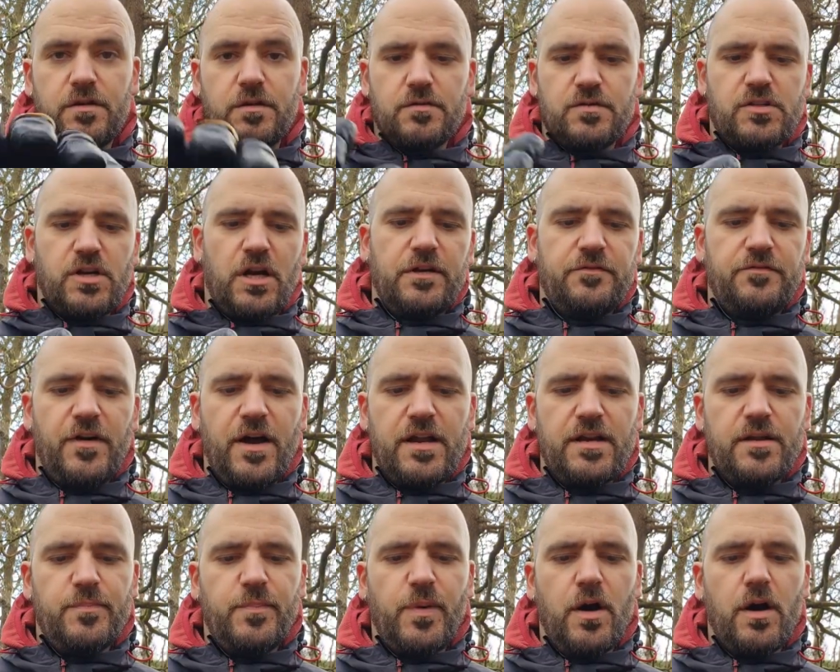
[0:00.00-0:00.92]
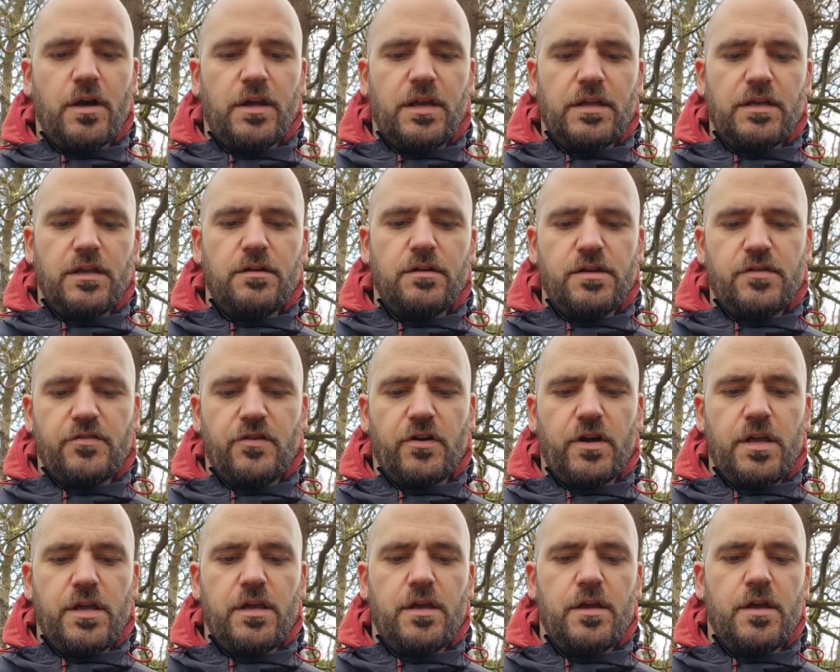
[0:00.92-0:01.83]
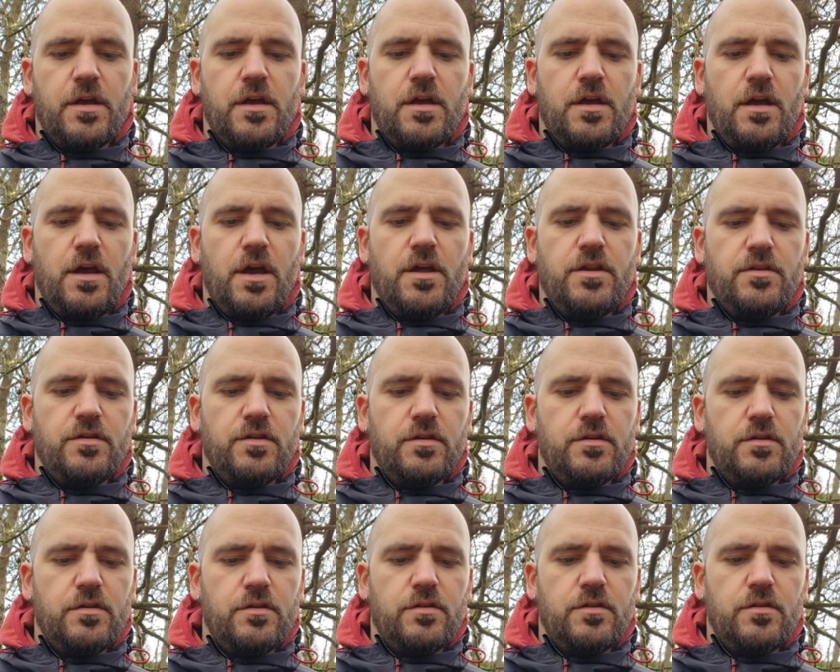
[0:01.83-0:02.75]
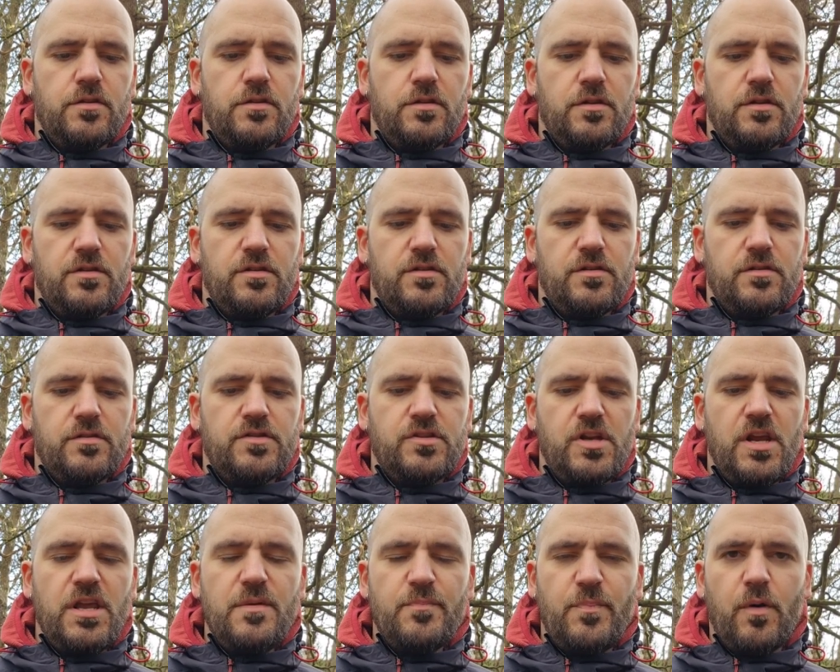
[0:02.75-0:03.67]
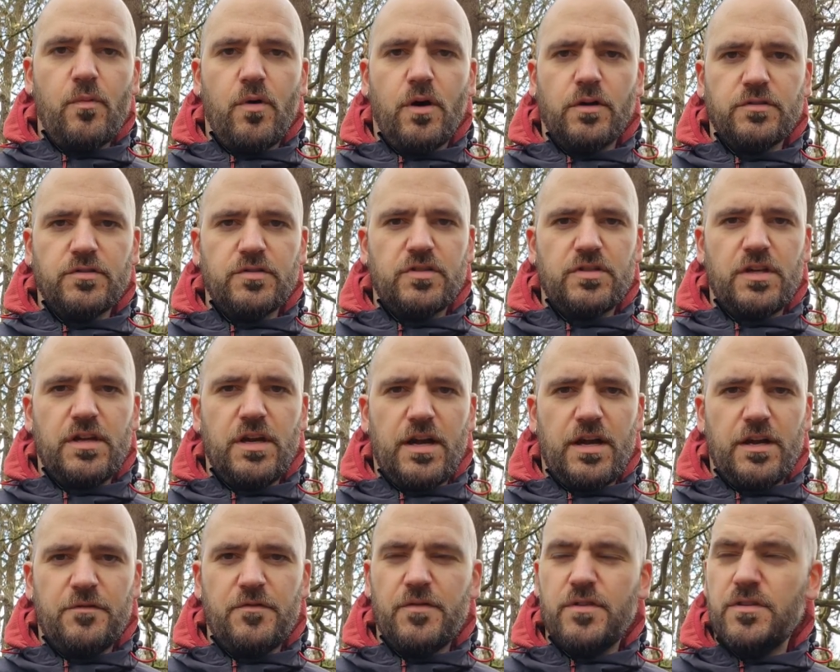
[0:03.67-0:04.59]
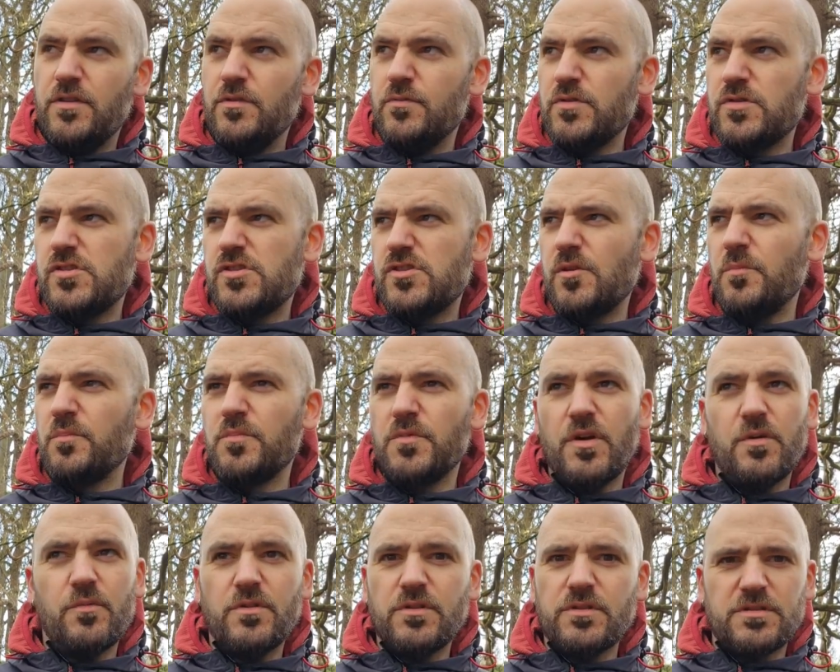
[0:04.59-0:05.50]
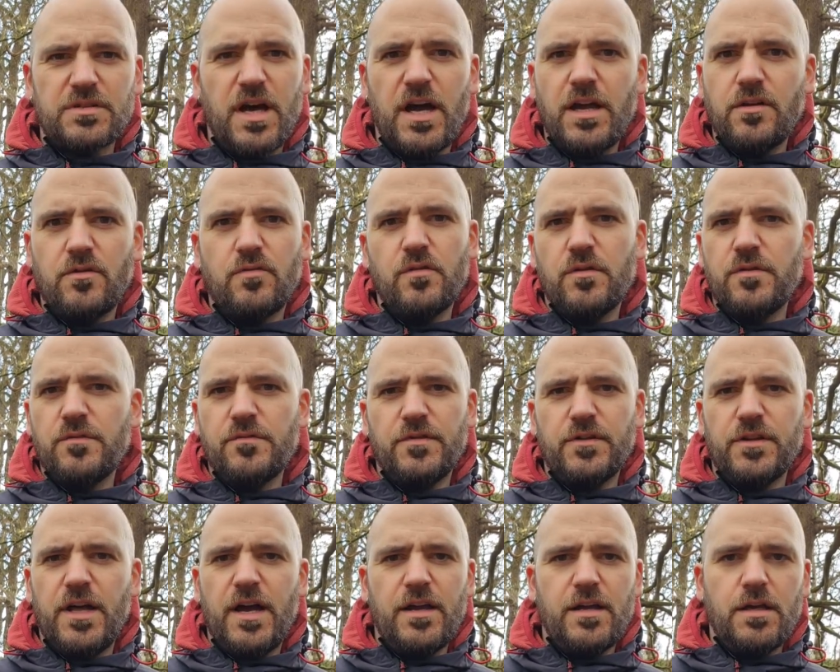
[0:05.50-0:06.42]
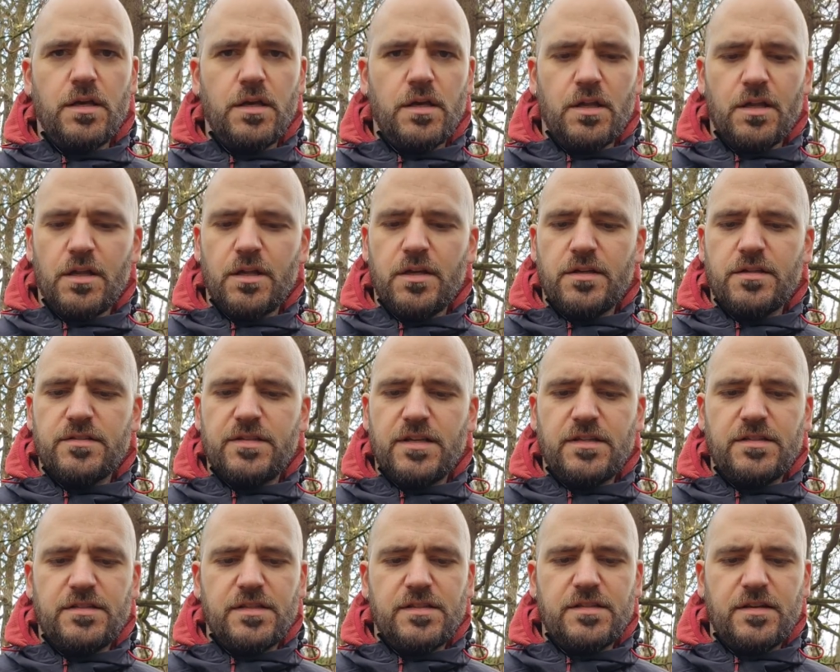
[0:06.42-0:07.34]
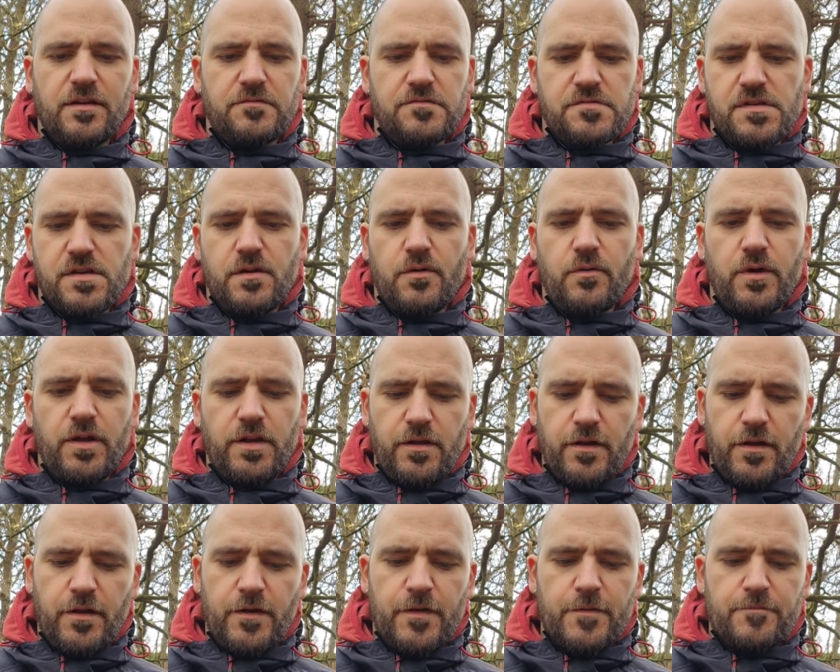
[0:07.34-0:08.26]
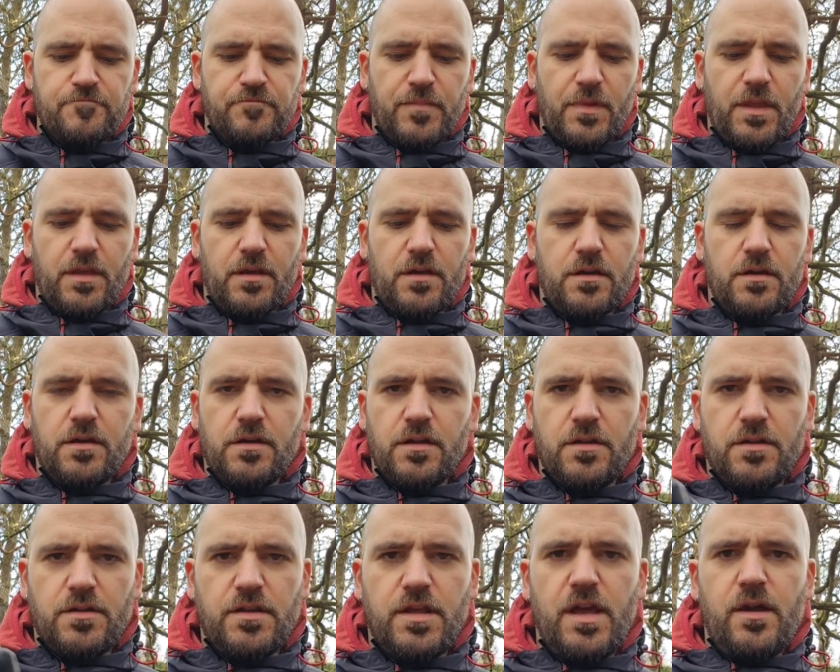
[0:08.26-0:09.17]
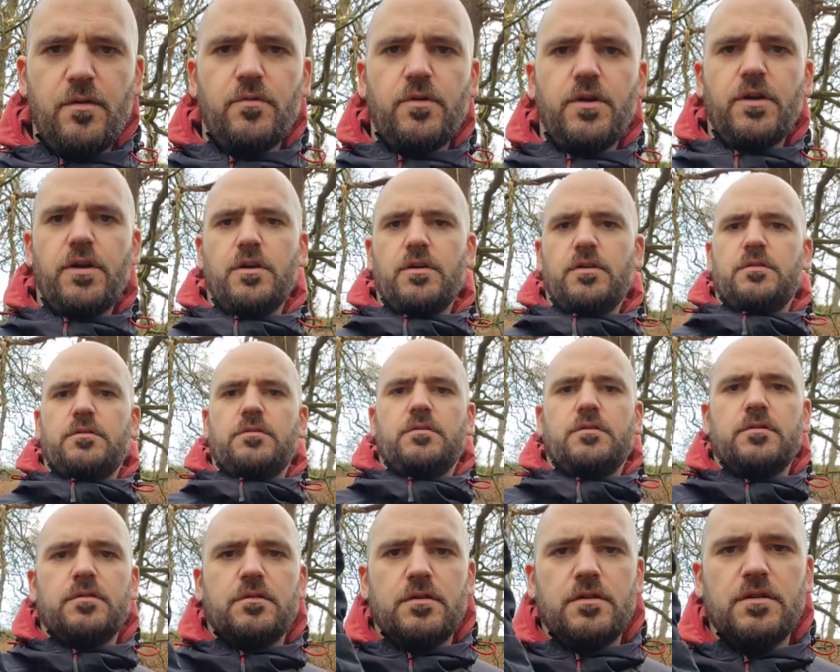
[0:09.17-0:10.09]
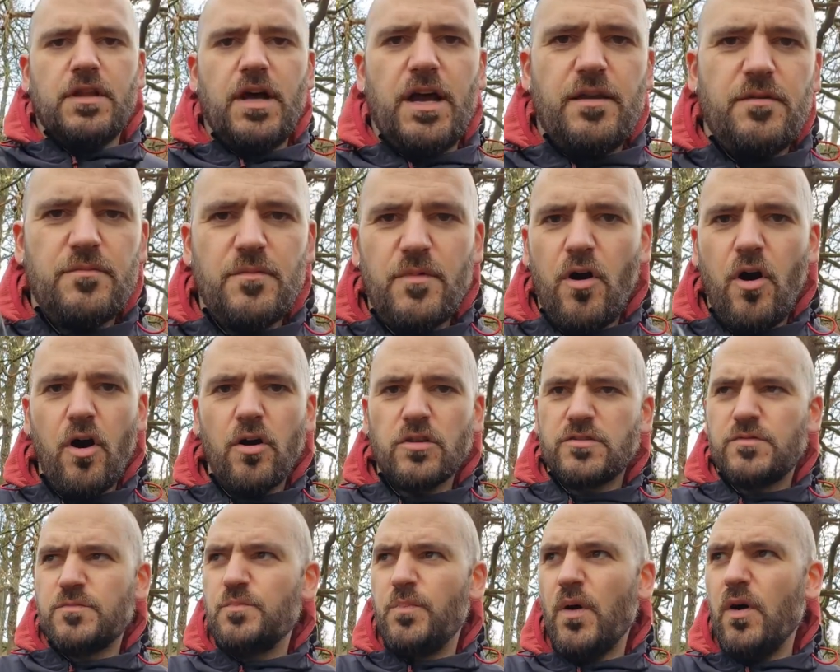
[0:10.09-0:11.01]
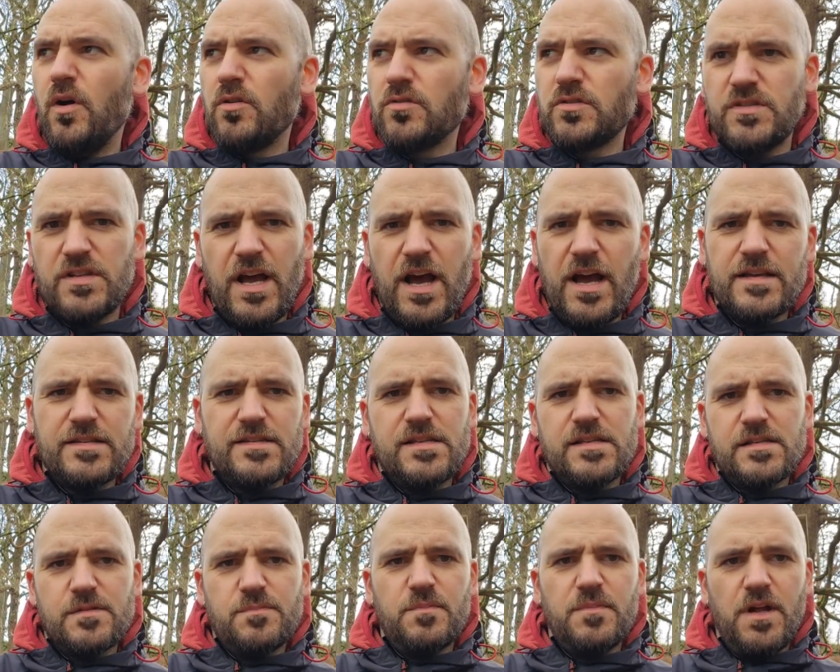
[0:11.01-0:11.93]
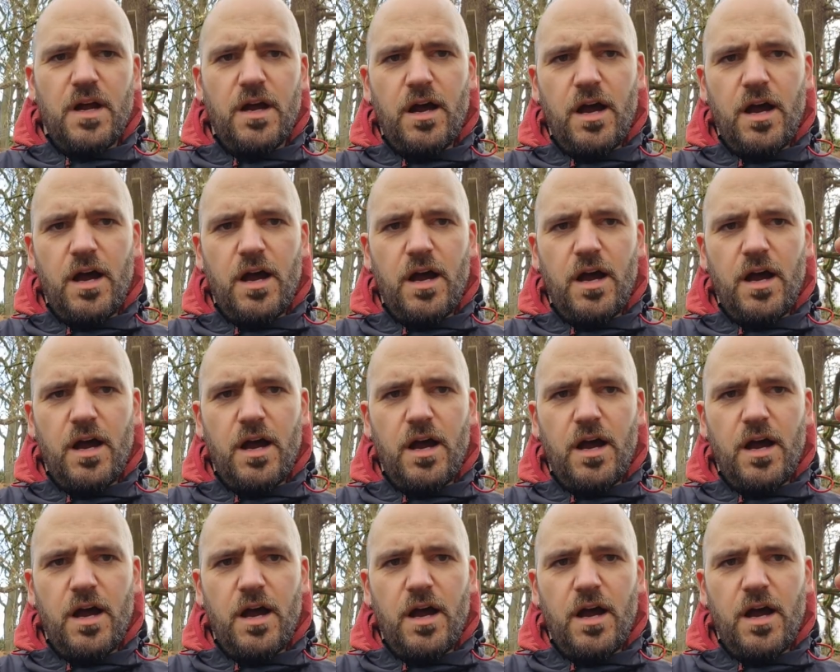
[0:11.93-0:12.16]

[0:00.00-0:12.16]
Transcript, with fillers: trying to find a bargain initially, and the cheaper ones, there was some that was like going for like 60-70 quid, and they were like oddball sizes. Now